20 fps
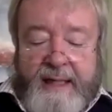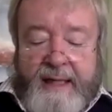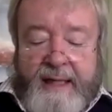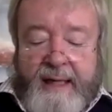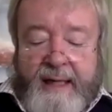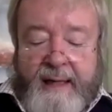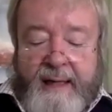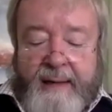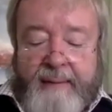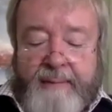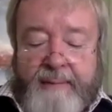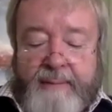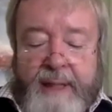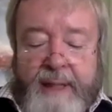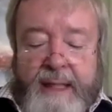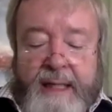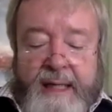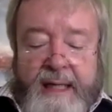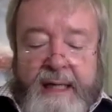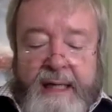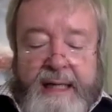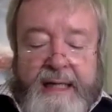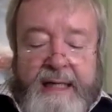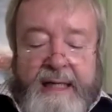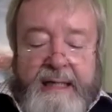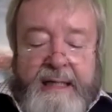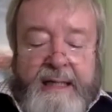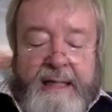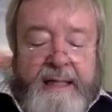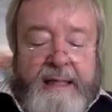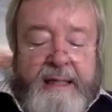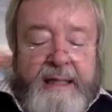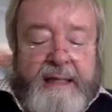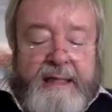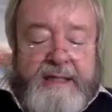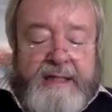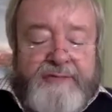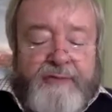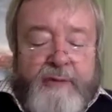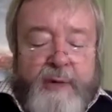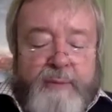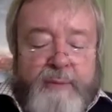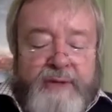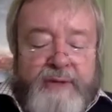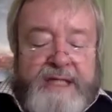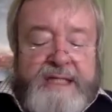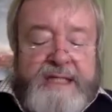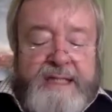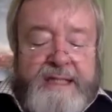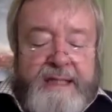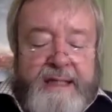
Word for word: um, is from this